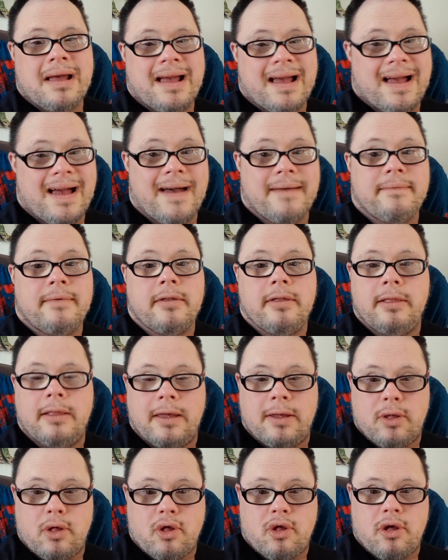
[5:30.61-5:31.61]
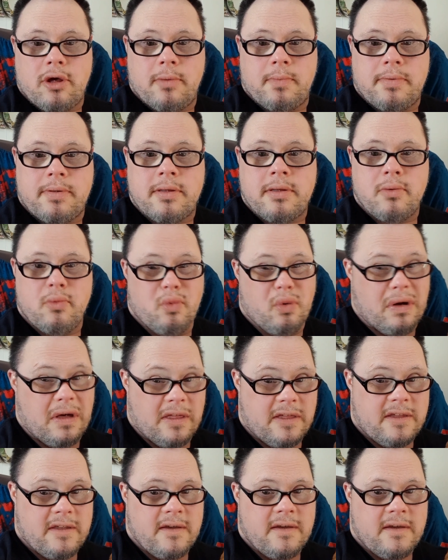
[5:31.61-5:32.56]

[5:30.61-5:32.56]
have relationships with.